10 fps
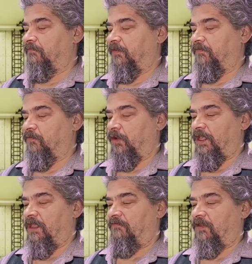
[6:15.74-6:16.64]

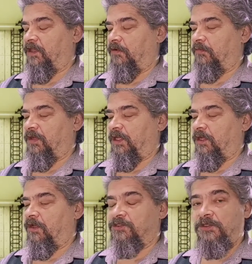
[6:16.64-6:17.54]
4K video, but
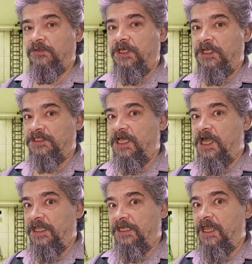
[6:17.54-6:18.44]
it also does
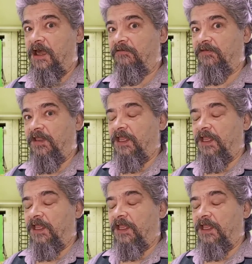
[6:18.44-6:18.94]
high def,